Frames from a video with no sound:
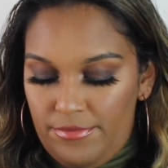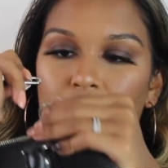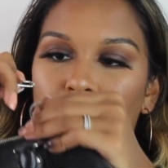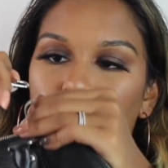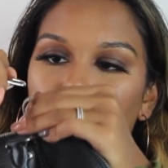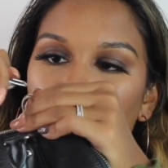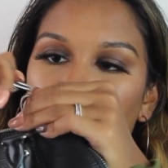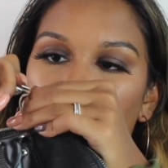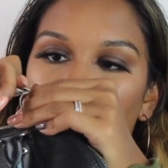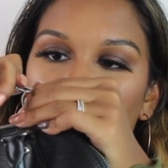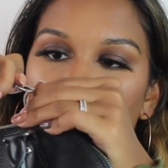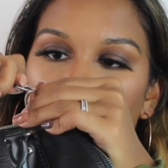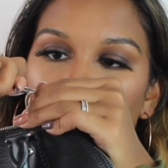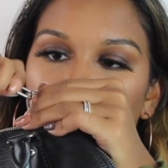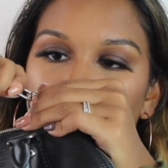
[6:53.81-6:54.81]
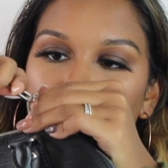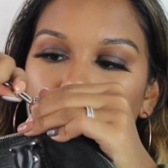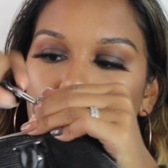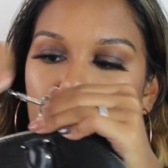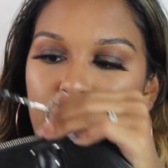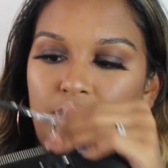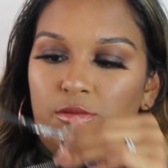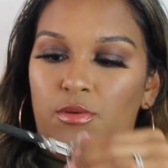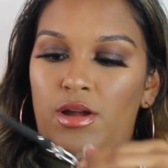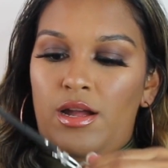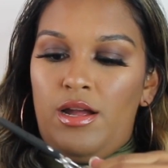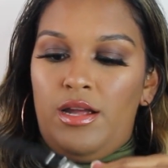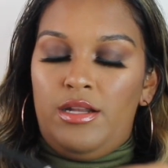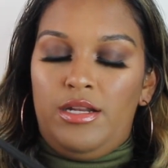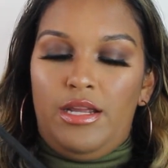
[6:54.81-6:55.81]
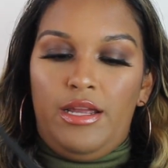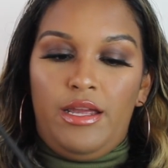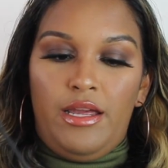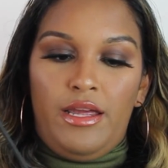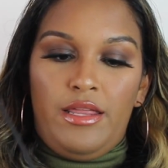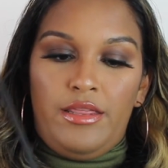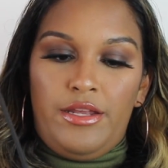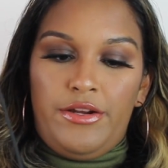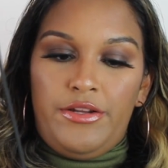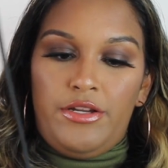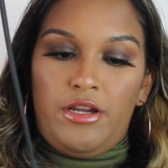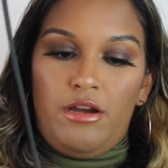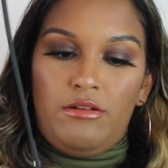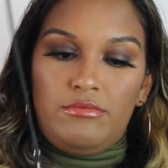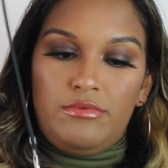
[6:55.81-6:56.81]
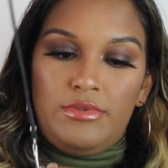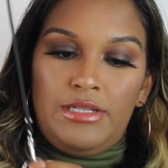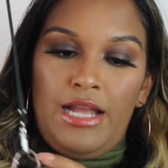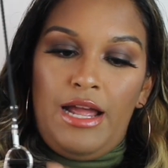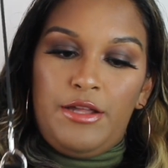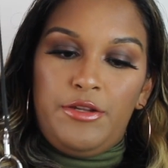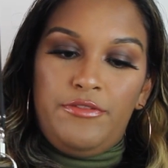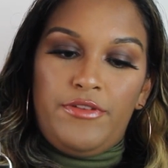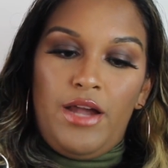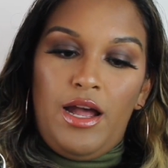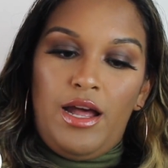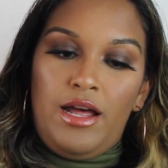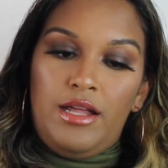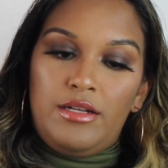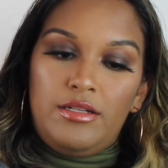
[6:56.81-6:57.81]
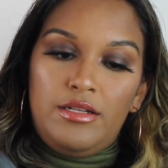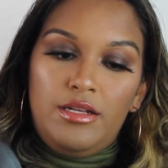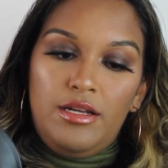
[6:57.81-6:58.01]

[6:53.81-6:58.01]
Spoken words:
and then we've got the next one, and there you go. Now you've got